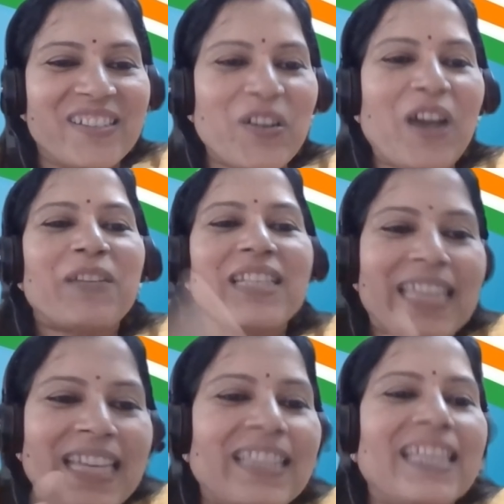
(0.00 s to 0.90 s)
Sure. After
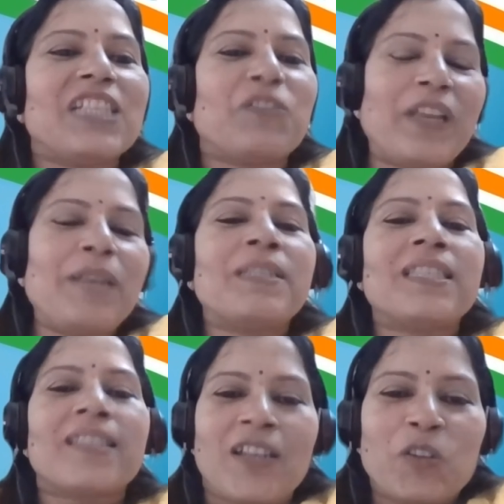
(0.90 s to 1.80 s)
seeing these
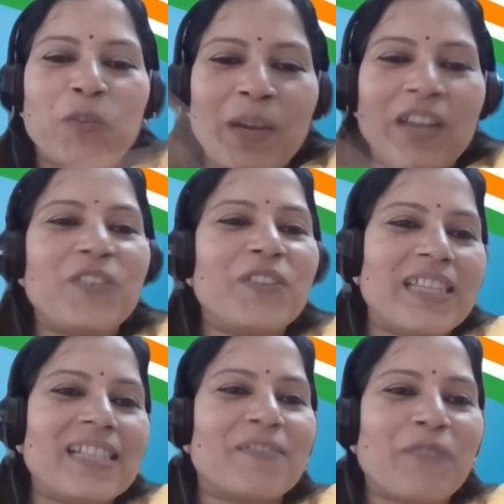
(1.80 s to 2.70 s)
films, tomorrow
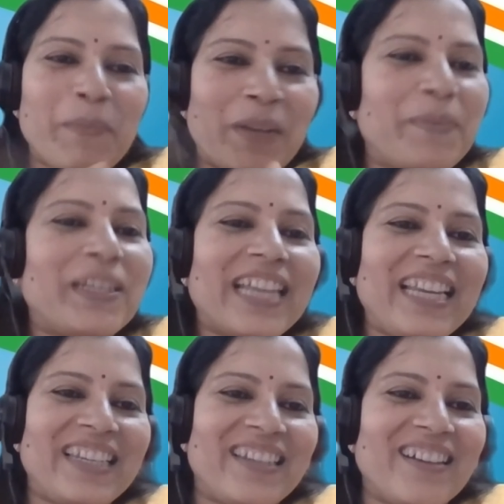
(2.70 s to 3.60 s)
these from
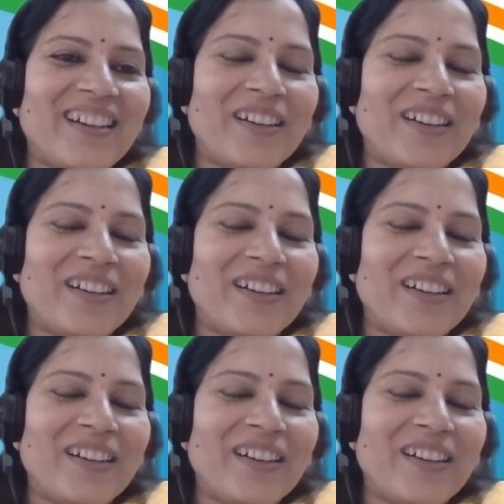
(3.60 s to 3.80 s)
commercial